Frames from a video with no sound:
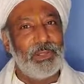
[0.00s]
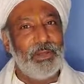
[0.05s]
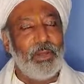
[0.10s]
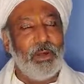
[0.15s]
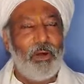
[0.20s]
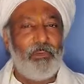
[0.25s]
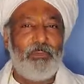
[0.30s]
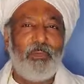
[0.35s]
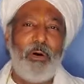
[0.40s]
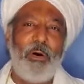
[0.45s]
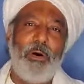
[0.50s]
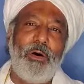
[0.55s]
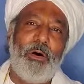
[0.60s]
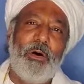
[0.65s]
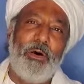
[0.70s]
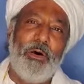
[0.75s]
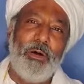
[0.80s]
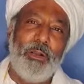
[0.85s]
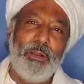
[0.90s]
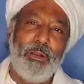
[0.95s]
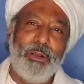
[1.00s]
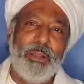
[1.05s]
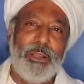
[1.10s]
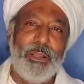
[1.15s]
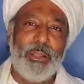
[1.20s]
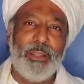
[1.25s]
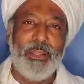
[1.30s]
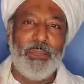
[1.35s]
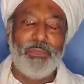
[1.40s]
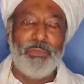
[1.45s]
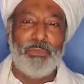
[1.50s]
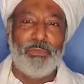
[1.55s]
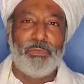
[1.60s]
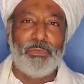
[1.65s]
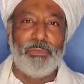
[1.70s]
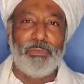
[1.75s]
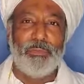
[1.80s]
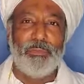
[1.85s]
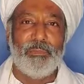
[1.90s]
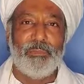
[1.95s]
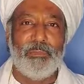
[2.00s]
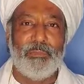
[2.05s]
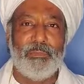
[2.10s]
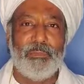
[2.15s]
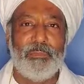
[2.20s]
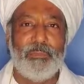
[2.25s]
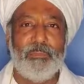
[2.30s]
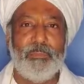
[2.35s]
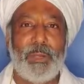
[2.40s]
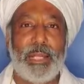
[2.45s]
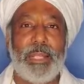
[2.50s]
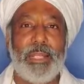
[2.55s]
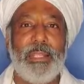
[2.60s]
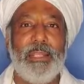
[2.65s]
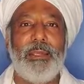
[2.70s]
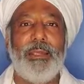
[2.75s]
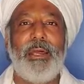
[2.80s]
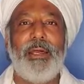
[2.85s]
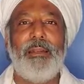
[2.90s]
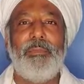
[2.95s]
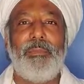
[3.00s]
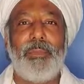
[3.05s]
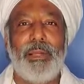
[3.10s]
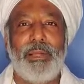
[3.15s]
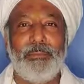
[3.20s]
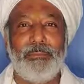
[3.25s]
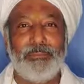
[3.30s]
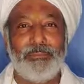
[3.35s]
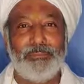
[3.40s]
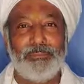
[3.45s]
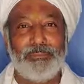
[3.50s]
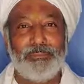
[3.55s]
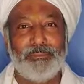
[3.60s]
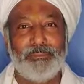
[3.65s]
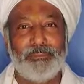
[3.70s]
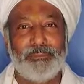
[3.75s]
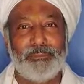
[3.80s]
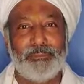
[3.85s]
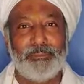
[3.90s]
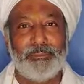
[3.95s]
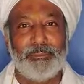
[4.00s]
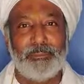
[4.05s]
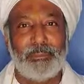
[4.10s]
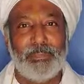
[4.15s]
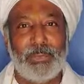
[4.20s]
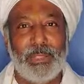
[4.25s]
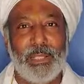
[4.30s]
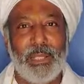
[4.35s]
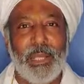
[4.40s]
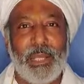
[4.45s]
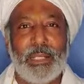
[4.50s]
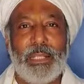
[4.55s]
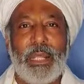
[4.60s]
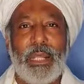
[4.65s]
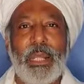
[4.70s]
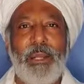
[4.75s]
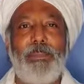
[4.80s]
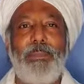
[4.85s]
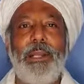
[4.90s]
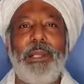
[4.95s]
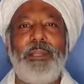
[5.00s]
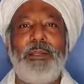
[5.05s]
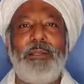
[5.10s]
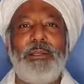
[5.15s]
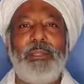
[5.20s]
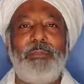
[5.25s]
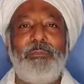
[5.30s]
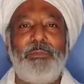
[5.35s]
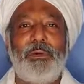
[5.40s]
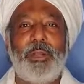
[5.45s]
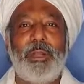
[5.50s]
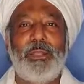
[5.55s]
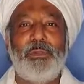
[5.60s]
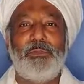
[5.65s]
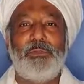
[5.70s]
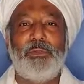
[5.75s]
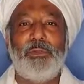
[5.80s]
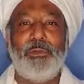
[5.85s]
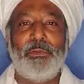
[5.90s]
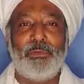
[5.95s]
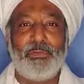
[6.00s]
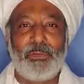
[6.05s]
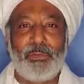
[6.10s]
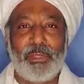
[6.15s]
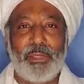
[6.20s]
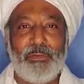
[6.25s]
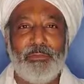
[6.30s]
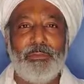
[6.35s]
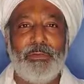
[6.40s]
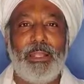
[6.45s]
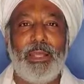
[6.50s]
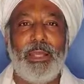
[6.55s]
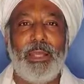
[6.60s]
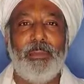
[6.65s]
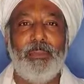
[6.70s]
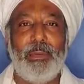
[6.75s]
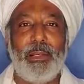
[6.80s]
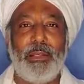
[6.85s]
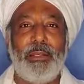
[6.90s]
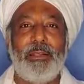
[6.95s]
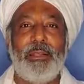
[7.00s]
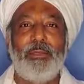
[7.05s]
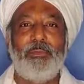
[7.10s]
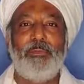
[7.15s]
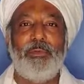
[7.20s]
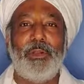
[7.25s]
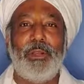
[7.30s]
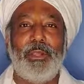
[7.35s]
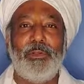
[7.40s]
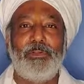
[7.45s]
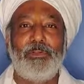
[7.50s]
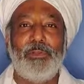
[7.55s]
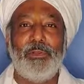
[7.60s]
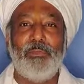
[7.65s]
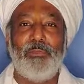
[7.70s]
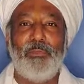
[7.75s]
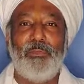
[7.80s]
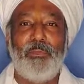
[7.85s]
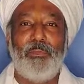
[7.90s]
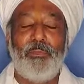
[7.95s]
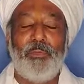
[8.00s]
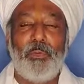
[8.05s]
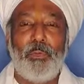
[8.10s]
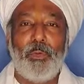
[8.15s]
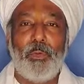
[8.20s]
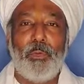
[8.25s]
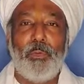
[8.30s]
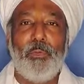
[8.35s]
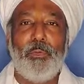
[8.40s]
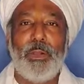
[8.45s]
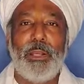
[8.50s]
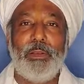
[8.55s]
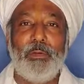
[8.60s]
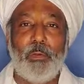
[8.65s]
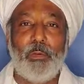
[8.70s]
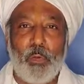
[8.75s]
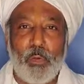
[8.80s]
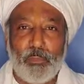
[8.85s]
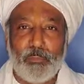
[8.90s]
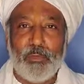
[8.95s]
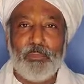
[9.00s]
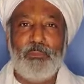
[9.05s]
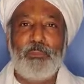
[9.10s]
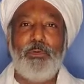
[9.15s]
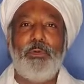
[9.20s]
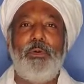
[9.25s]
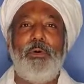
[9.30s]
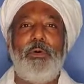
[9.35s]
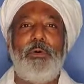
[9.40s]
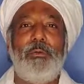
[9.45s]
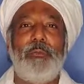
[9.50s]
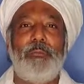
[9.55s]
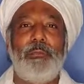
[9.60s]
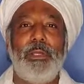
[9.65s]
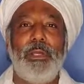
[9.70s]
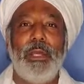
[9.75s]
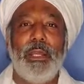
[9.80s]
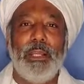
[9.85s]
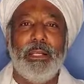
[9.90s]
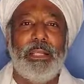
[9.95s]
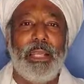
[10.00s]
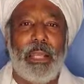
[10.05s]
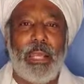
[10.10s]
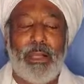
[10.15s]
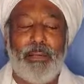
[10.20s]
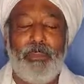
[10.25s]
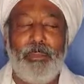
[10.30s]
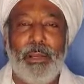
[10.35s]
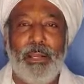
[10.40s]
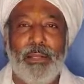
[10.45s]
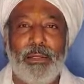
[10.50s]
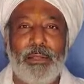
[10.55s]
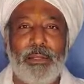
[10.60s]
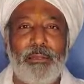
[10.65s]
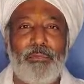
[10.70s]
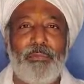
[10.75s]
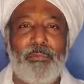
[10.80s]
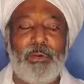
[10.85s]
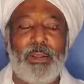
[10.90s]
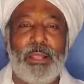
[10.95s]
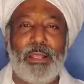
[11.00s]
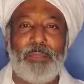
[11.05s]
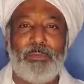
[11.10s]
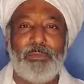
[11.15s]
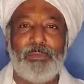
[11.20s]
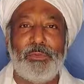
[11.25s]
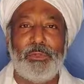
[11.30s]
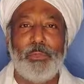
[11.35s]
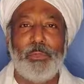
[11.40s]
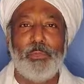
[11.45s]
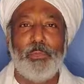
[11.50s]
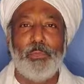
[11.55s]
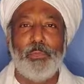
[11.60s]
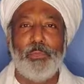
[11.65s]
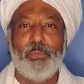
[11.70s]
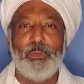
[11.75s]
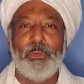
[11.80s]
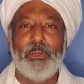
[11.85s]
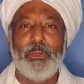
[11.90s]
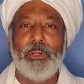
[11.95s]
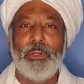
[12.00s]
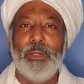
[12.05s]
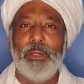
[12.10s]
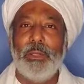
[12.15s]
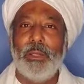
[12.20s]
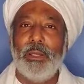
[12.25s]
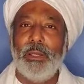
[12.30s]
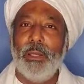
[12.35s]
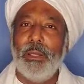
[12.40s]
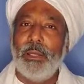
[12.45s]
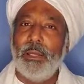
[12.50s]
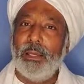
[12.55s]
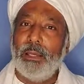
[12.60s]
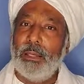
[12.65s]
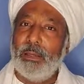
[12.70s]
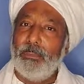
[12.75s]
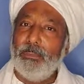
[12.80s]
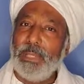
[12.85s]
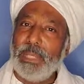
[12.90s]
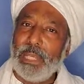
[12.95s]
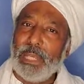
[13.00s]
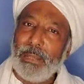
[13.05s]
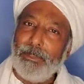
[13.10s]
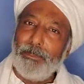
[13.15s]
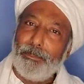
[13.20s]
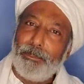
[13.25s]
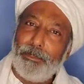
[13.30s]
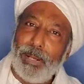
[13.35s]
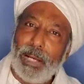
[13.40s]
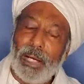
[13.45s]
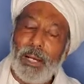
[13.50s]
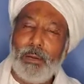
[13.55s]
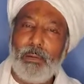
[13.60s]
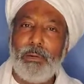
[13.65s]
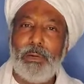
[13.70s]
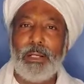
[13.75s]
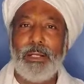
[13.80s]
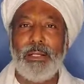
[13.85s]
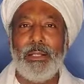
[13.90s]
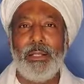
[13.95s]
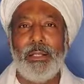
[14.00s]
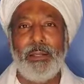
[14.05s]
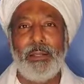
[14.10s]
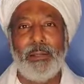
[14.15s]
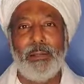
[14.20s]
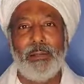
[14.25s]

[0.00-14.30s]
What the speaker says: Of all is money karma. The ability for us to receive, the ability for us to flow and overflow, the ability for us to be empowered in